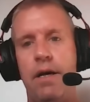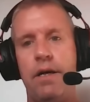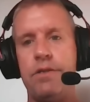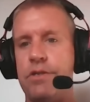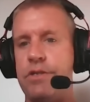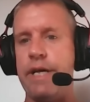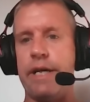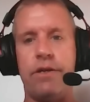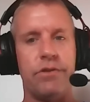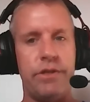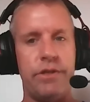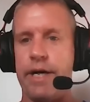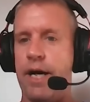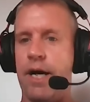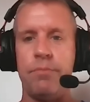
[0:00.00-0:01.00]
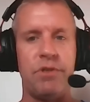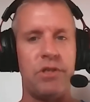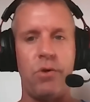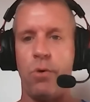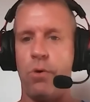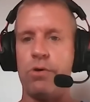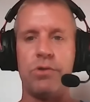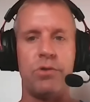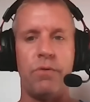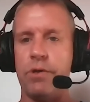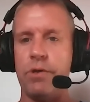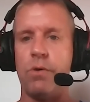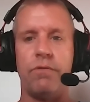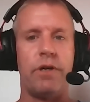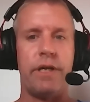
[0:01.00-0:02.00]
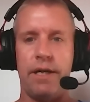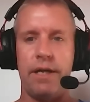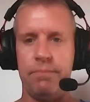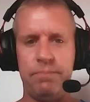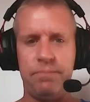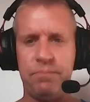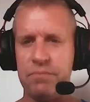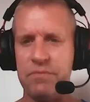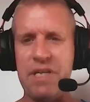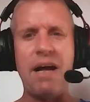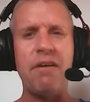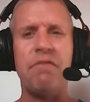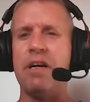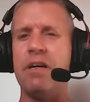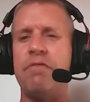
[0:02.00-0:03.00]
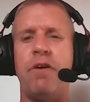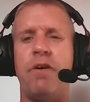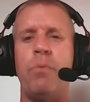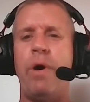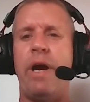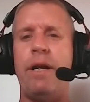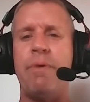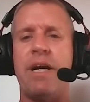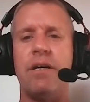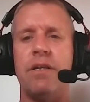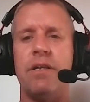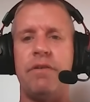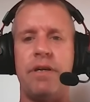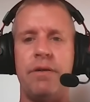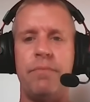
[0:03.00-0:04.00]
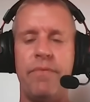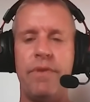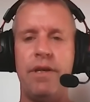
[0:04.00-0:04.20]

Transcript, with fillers: just nickels and dimes and quarters over and over again. Not a very fun way to make a living.